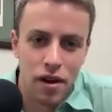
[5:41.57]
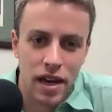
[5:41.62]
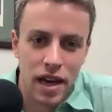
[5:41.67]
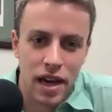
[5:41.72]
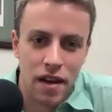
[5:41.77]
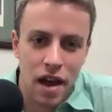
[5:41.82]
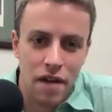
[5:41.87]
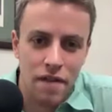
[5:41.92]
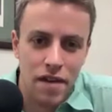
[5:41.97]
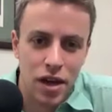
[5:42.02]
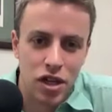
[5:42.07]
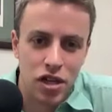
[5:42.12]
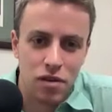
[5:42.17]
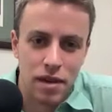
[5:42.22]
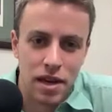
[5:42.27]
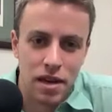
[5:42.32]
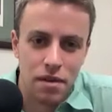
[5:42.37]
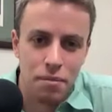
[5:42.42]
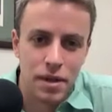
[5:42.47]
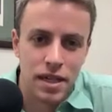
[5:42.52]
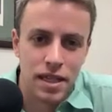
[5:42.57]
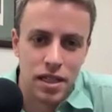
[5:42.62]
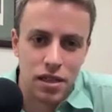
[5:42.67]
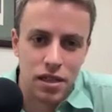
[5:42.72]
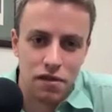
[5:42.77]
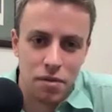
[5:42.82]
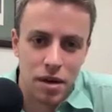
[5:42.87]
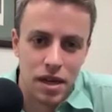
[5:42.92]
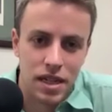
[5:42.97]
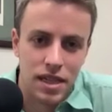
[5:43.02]
and I've actually made a business
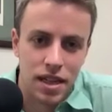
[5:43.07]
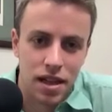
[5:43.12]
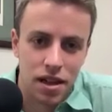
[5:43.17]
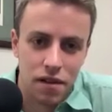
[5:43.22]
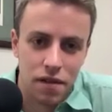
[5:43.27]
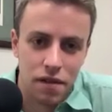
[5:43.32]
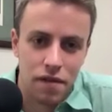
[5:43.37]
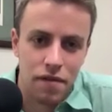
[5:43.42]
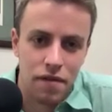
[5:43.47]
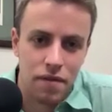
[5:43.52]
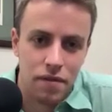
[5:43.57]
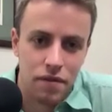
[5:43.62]
for myself.